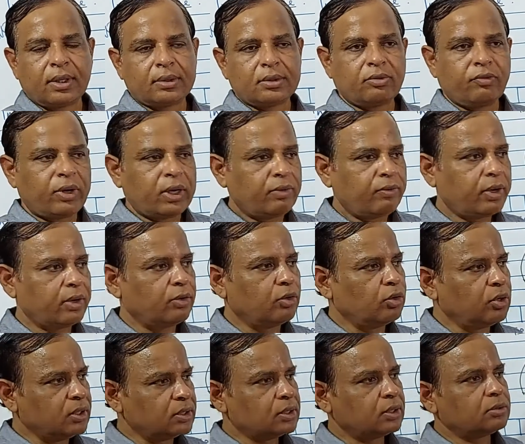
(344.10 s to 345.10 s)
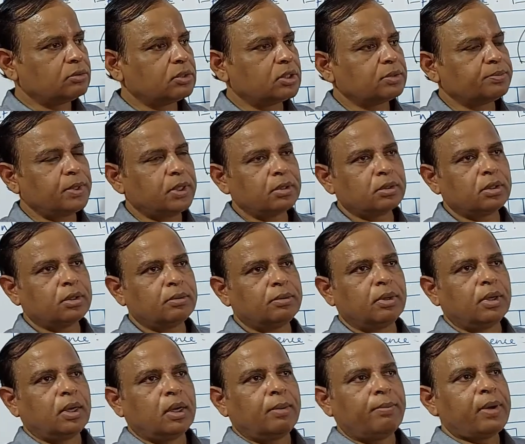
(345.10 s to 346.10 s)
So whenever you listen to this
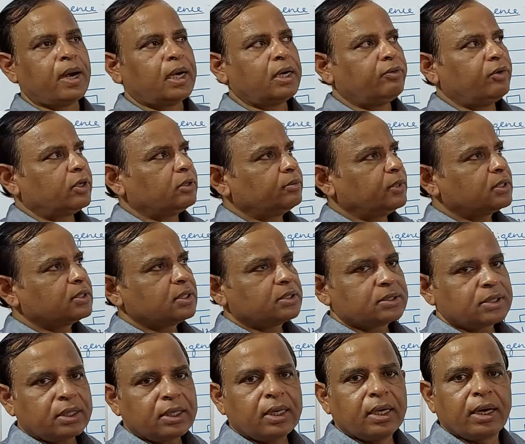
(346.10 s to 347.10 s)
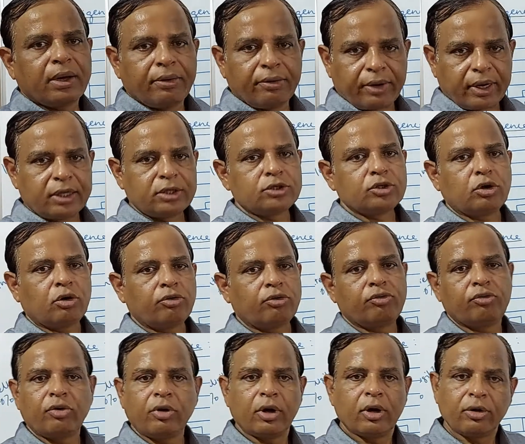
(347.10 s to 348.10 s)
particular bandwidth means it's a range
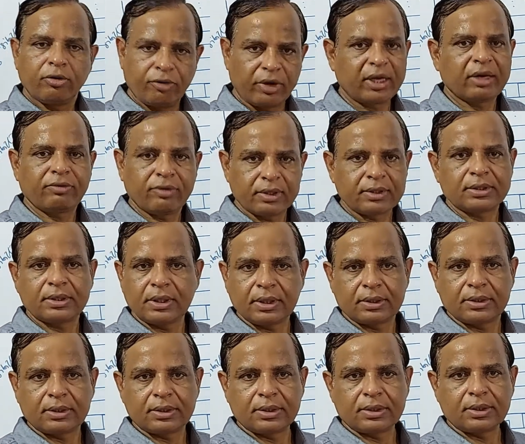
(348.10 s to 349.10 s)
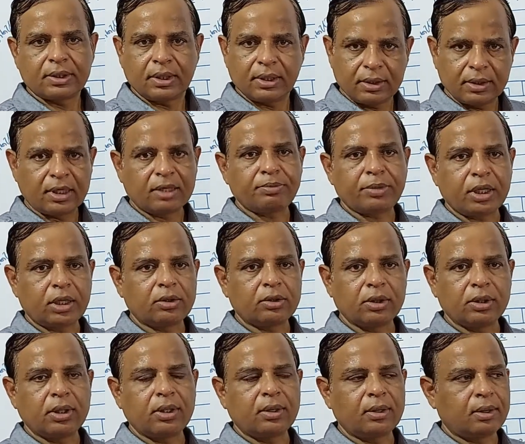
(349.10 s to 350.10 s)
of frequencies. In that
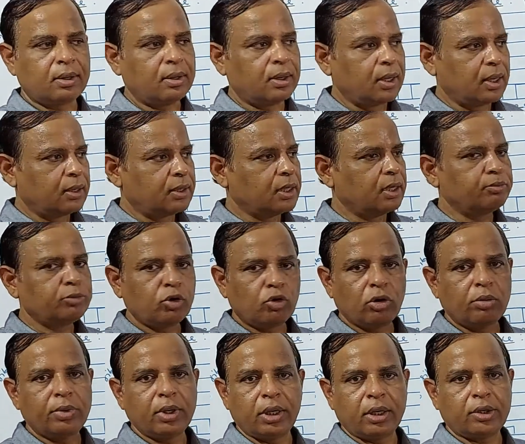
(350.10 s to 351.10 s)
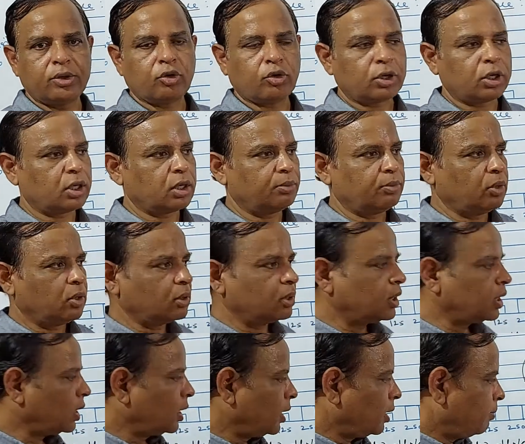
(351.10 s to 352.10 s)
particular term you will be talking about.
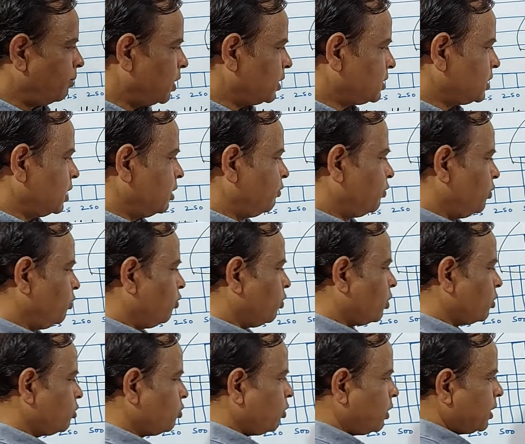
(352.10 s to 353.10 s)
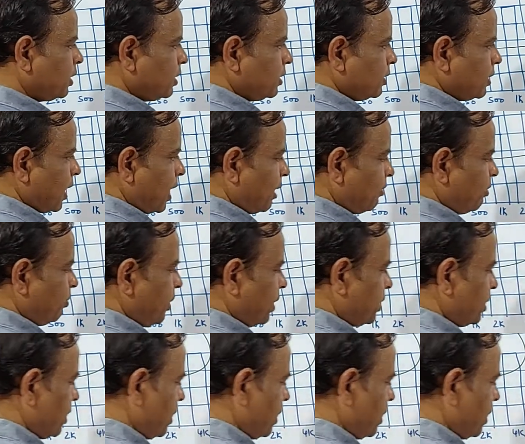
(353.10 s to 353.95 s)
But see, if you want to have a better